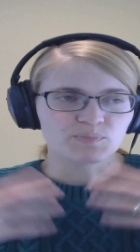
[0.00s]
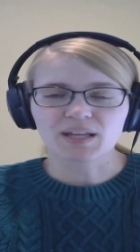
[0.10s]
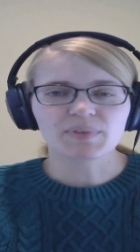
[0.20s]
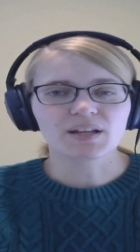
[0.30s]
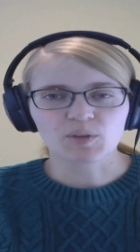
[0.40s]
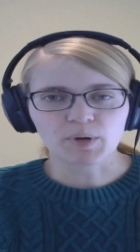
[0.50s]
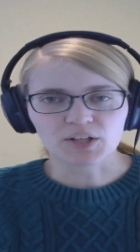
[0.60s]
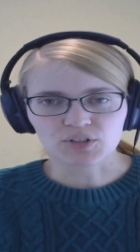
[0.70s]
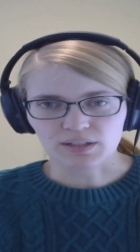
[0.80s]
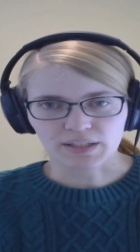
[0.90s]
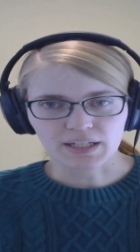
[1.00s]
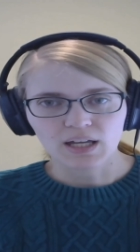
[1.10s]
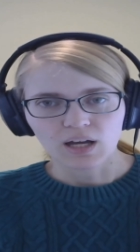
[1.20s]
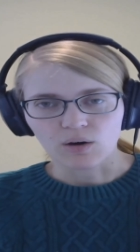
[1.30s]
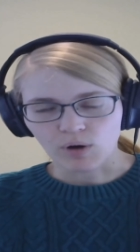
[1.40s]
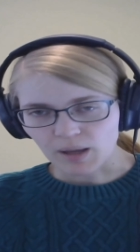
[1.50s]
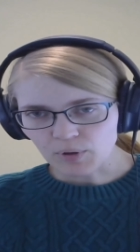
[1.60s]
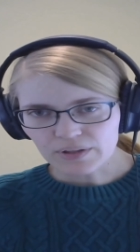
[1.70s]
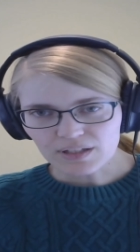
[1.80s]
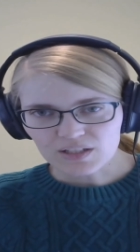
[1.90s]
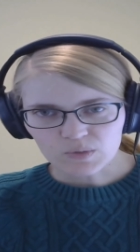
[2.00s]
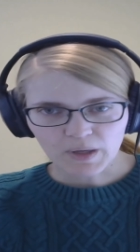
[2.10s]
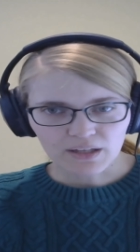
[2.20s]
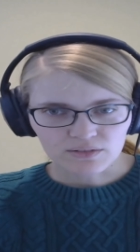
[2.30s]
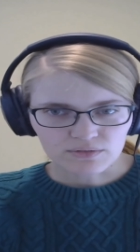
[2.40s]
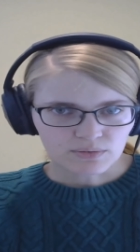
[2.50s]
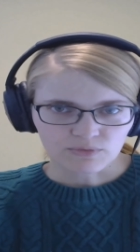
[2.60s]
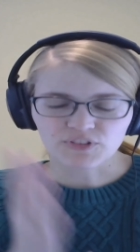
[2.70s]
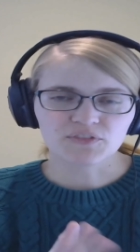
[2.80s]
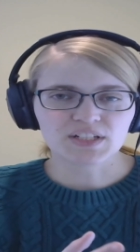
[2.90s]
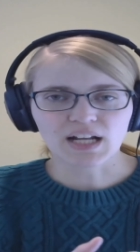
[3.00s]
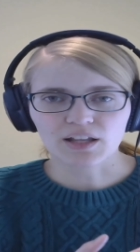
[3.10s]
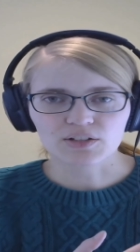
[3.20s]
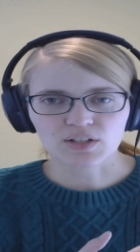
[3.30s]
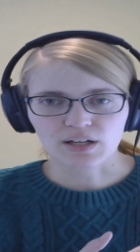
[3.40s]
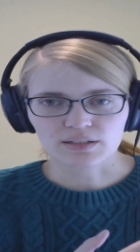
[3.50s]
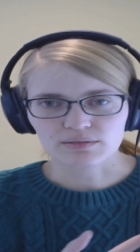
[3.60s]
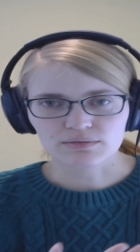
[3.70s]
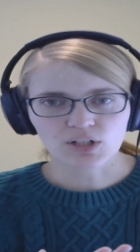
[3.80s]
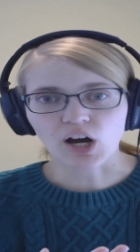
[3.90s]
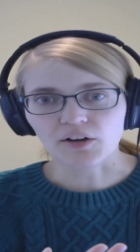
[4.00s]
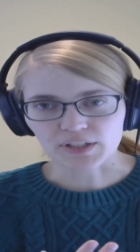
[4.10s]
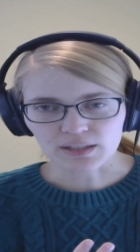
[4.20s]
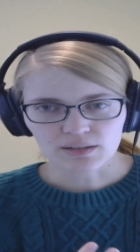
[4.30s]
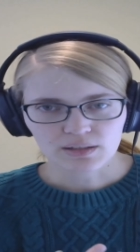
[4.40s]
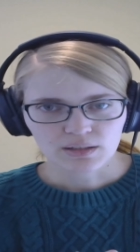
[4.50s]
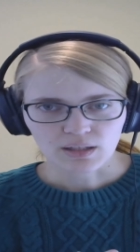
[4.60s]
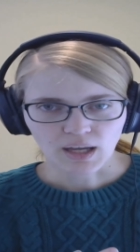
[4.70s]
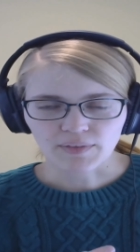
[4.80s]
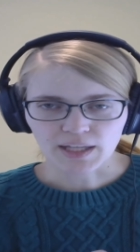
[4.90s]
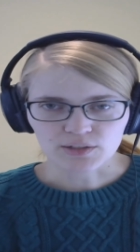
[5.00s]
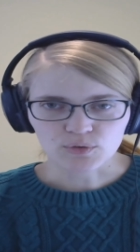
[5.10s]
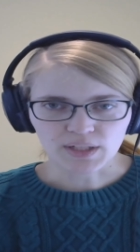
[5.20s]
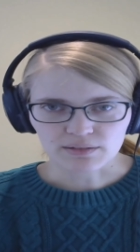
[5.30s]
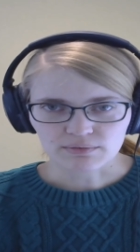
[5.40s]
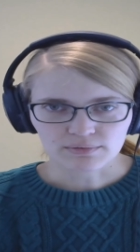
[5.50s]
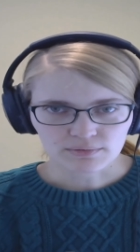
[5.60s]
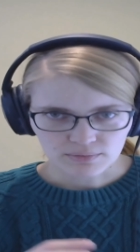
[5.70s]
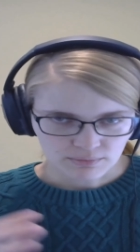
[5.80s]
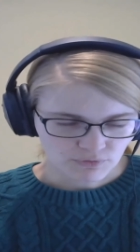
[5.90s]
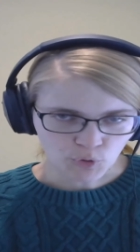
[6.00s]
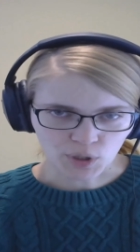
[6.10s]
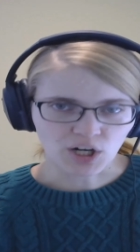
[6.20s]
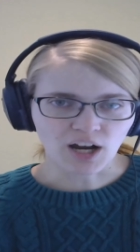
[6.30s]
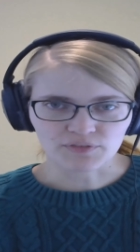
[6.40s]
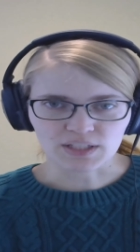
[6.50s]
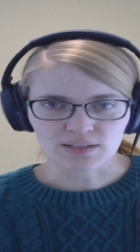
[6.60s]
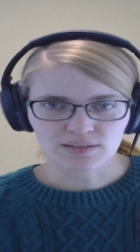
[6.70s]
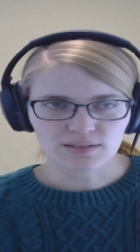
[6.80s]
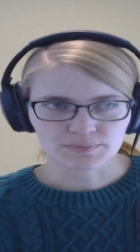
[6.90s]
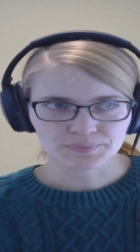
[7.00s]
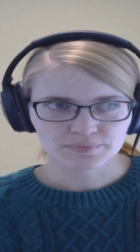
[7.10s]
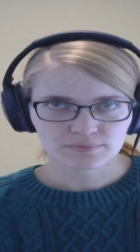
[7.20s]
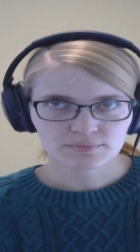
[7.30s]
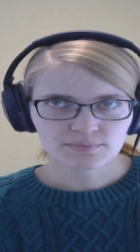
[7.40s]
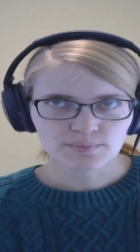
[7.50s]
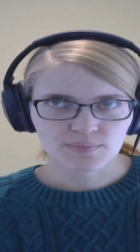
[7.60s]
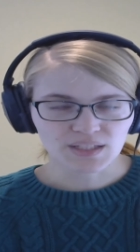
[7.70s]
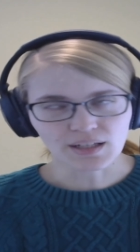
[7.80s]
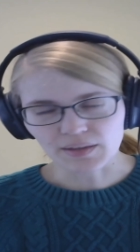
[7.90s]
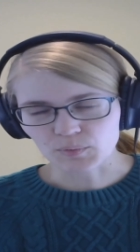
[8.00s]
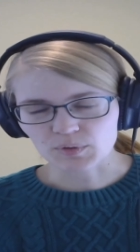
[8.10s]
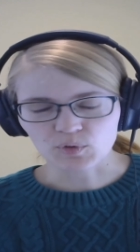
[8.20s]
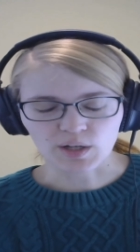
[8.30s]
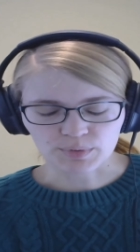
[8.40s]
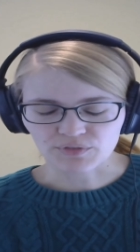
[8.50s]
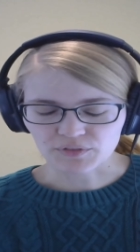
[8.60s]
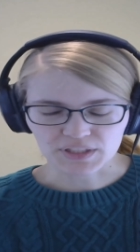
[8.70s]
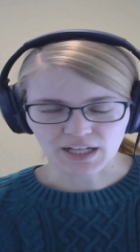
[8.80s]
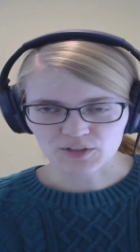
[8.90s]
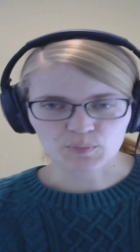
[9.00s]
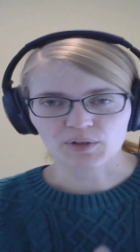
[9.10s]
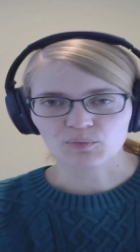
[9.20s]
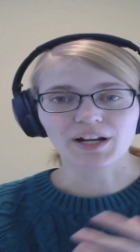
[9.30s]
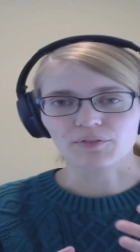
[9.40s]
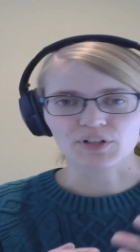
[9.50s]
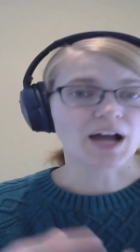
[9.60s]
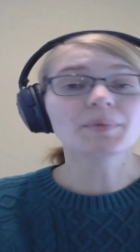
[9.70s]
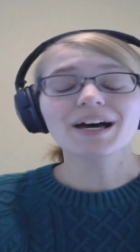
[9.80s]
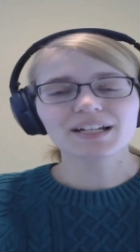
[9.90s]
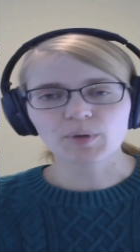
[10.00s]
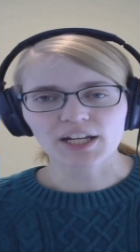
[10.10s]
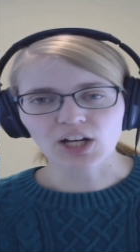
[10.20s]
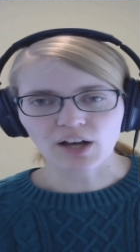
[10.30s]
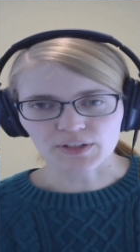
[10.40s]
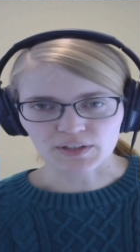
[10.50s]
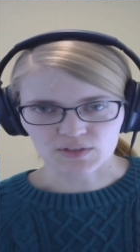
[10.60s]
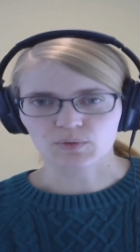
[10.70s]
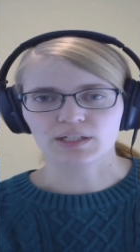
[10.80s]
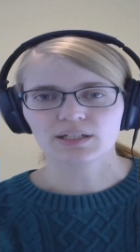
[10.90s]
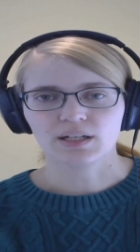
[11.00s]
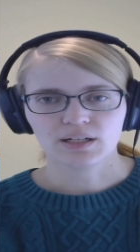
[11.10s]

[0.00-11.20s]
same thing with budgeting. Like, well, I'm only going to spend $50 on coffee. And then you get 4 coffees. Okay, that wouldn't quite be $50, but whatever. I'm not going to buy coffee this week.